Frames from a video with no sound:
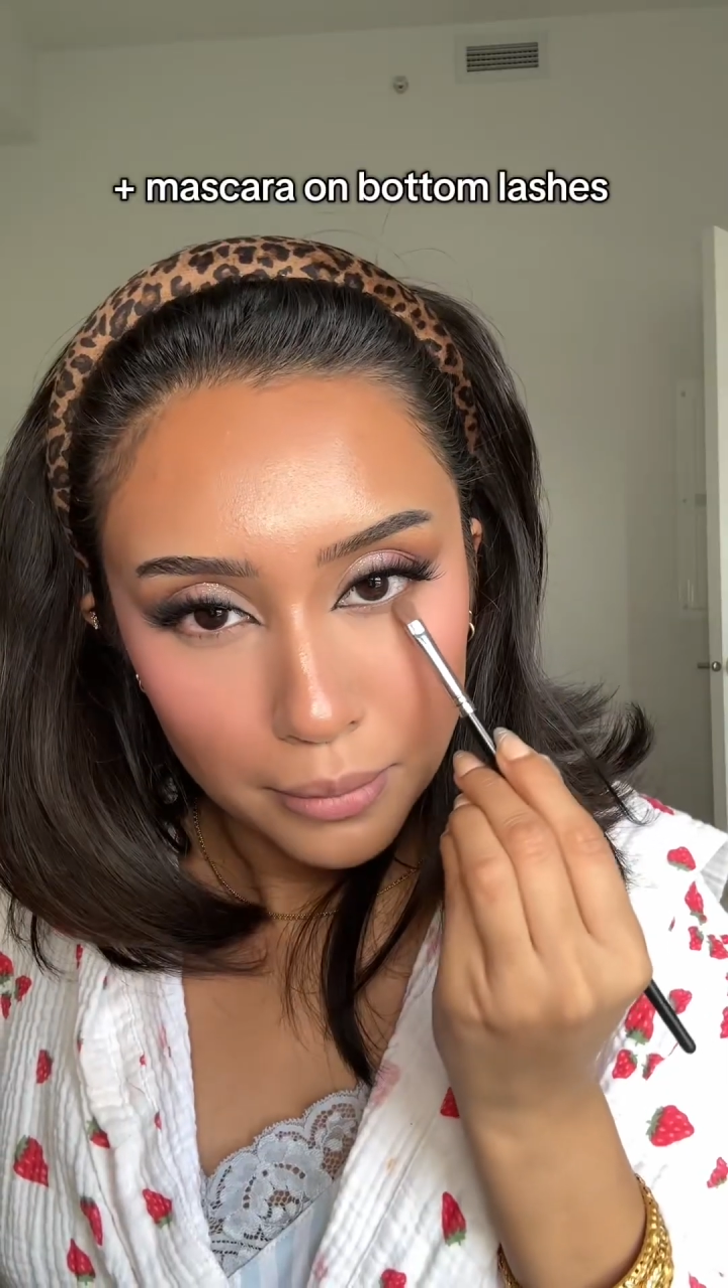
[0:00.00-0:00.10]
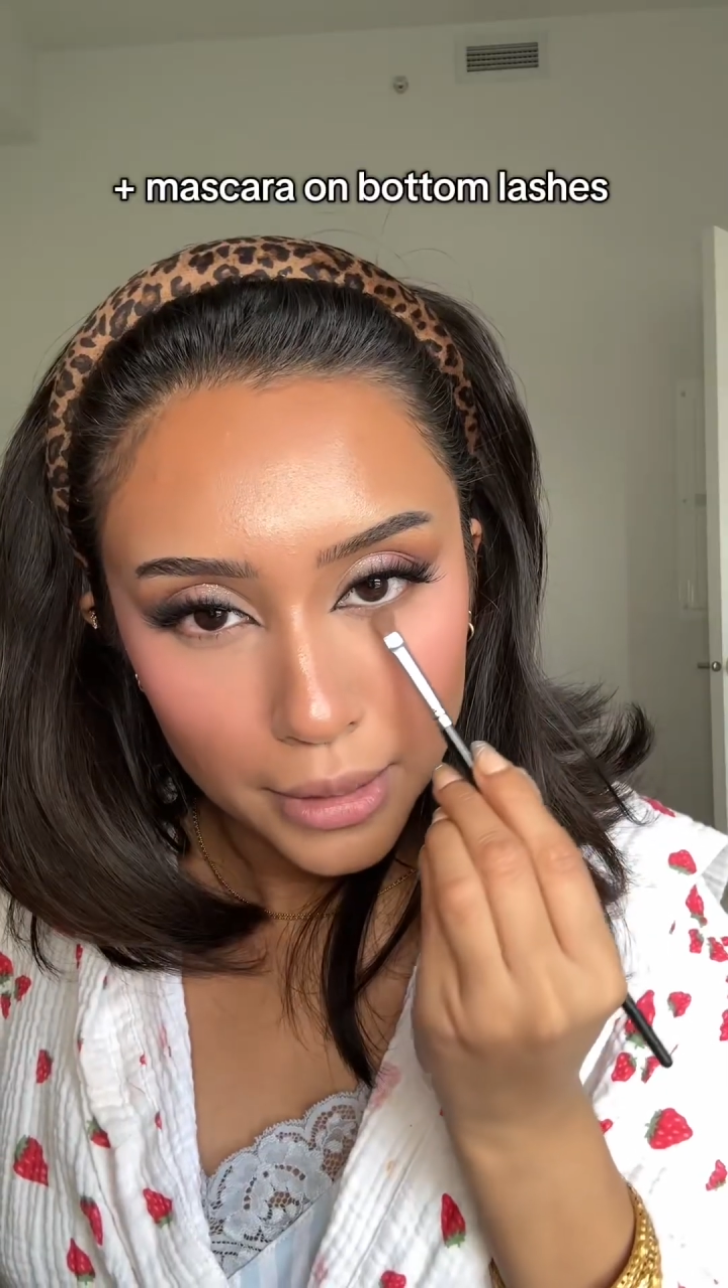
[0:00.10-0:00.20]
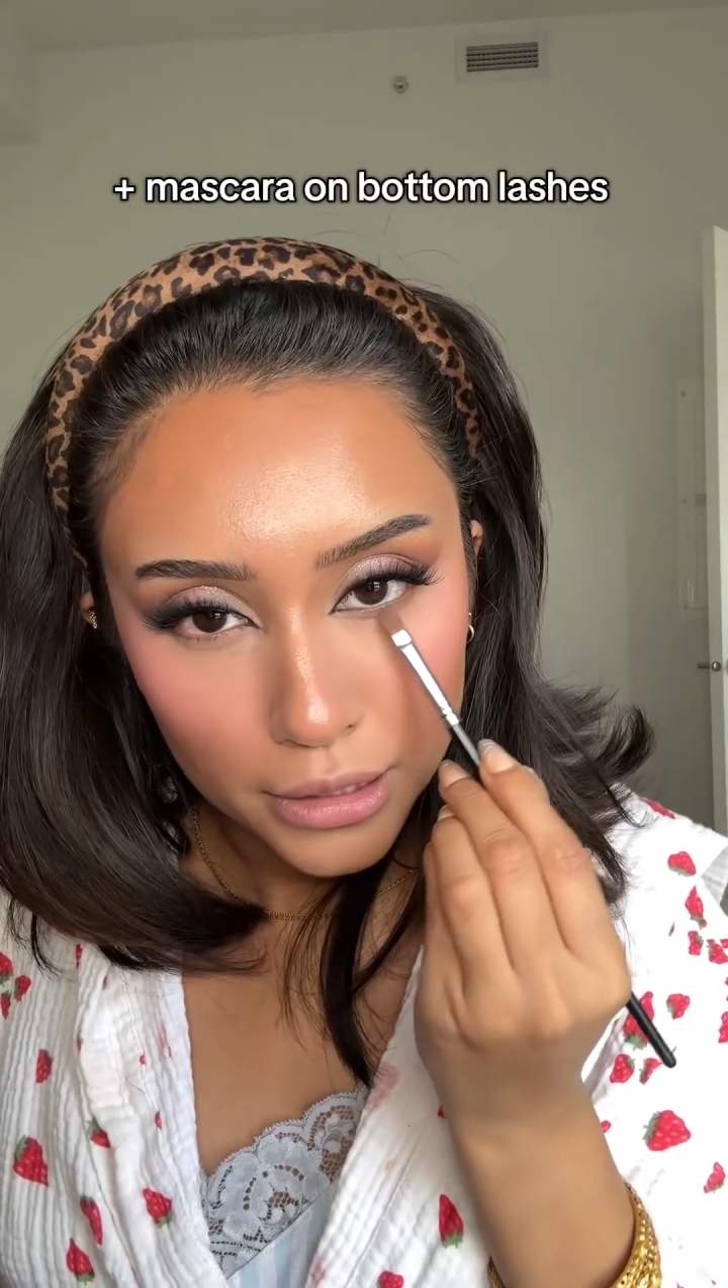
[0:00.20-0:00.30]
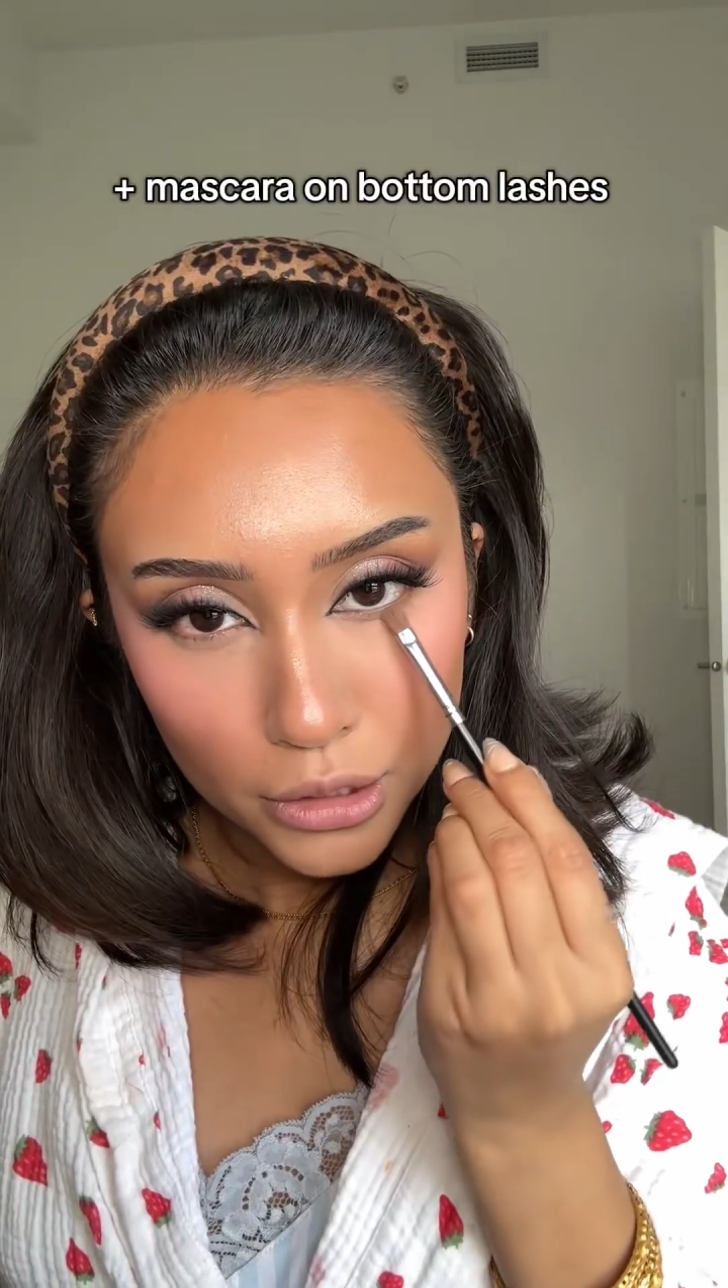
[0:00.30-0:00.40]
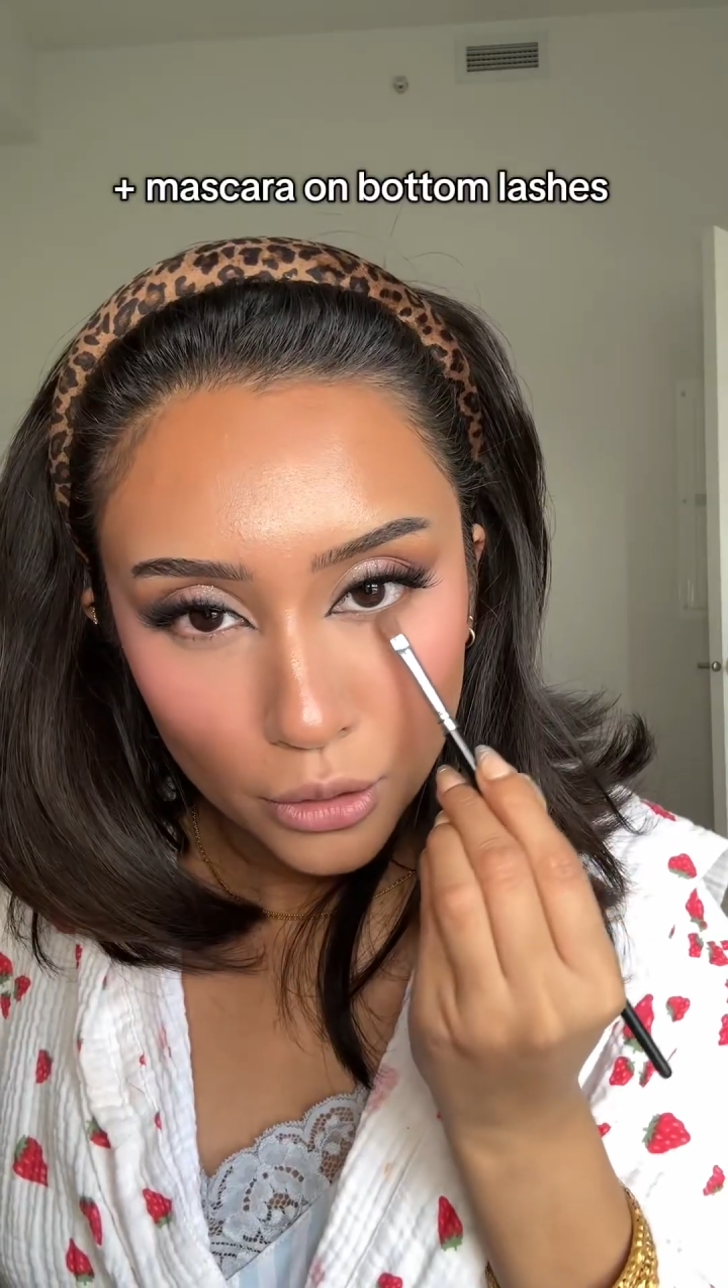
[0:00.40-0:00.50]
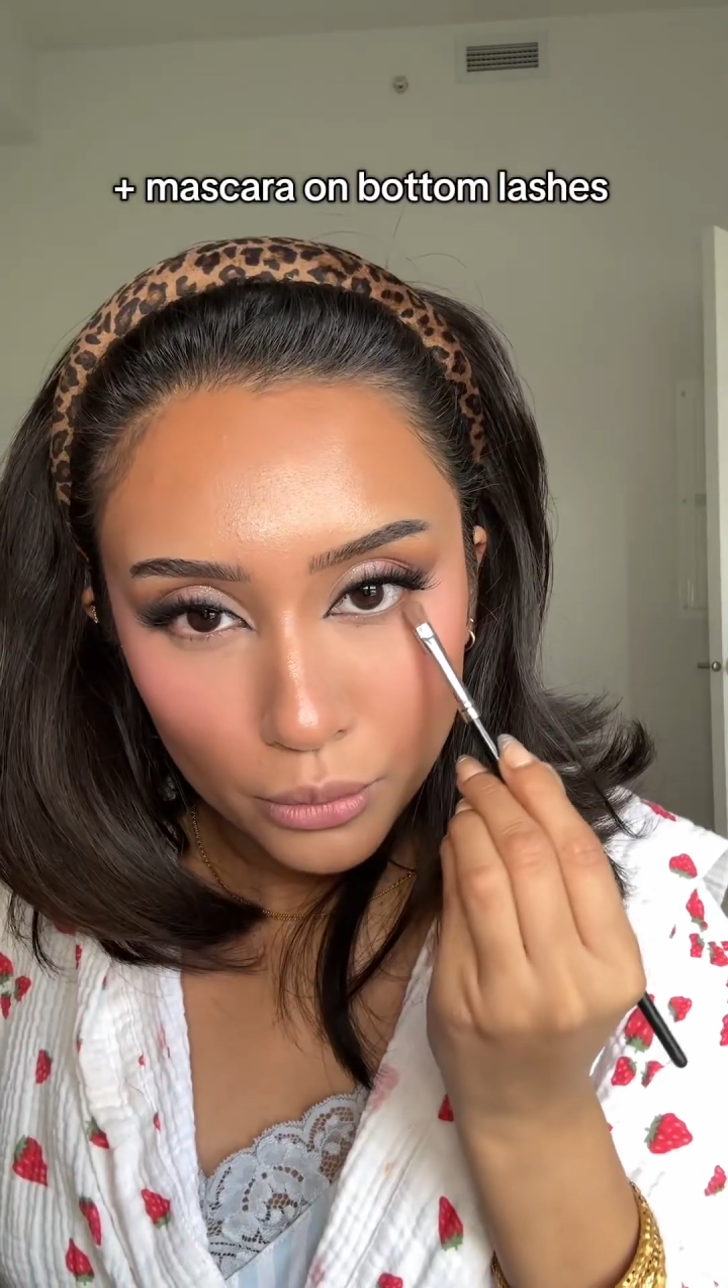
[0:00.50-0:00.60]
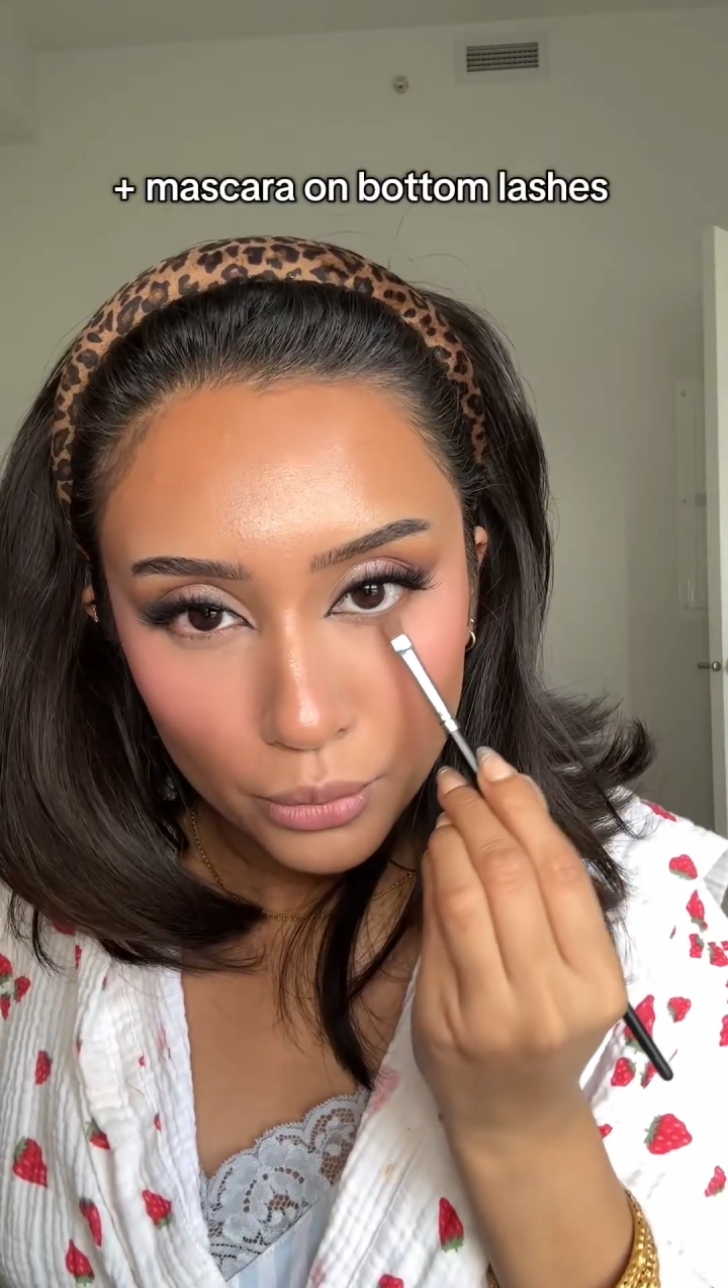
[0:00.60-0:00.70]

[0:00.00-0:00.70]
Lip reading: mid-tone